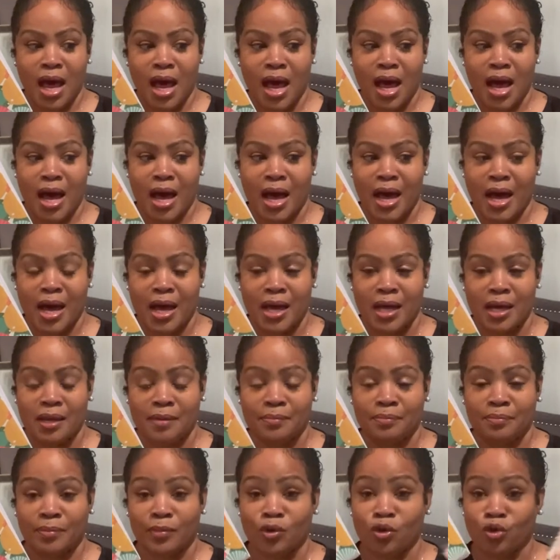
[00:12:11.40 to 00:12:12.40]

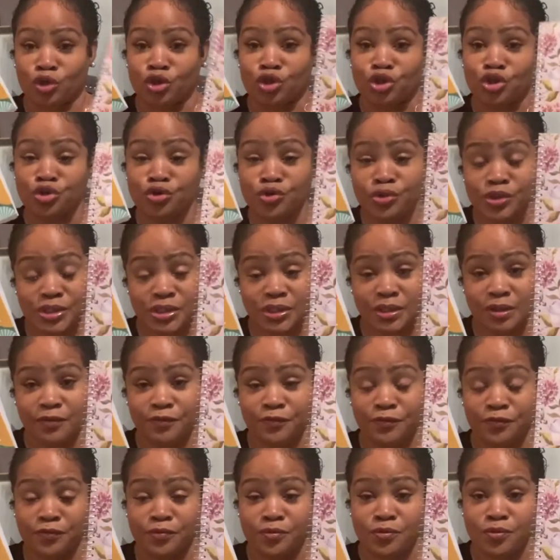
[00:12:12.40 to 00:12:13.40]
I'm going to use them
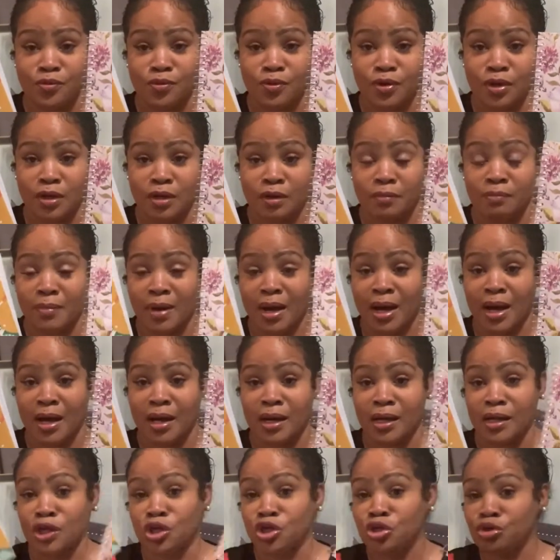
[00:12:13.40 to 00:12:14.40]
for
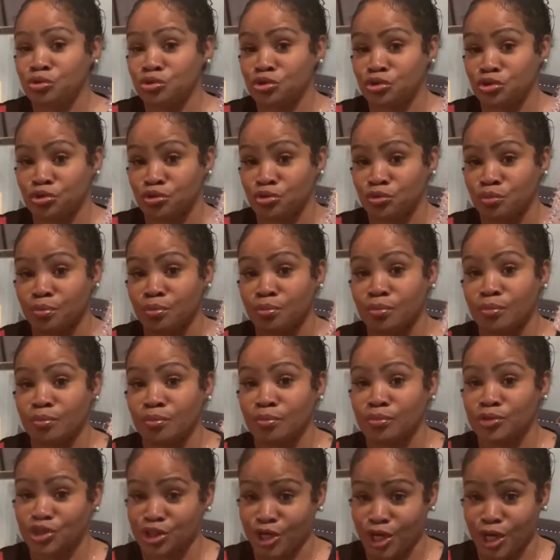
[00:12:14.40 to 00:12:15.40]
my YouTube
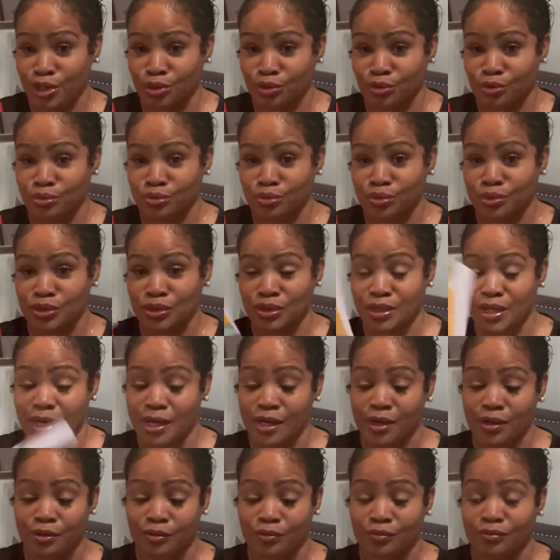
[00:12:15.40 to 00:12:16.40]
channels.
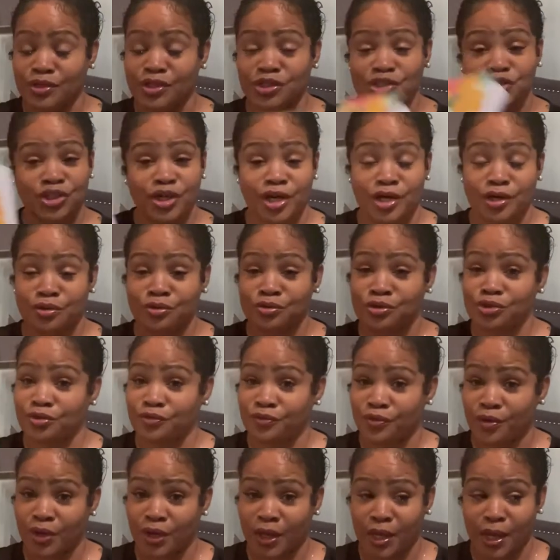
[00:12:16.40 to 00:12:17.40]
Now, this channel,
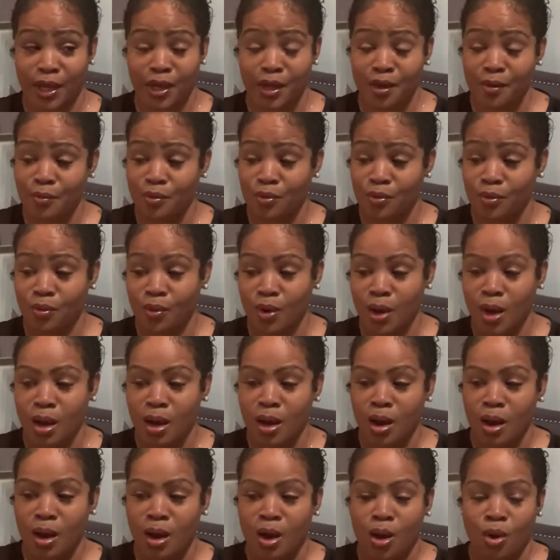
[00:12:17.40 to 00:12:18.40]
Siobhan Campbell,
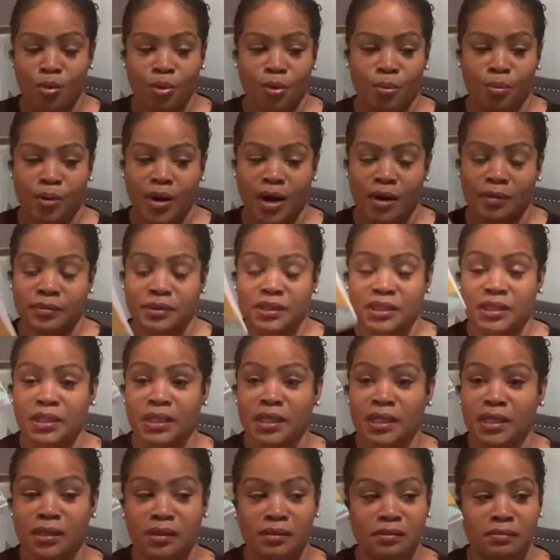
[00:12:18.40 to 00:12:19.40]
will probably
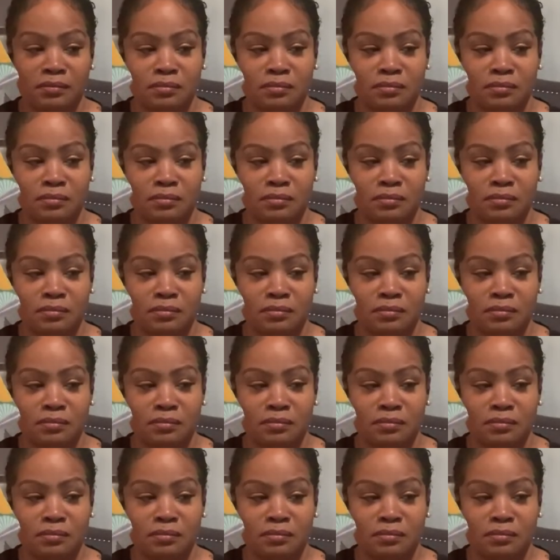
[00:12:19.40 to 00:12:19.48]
get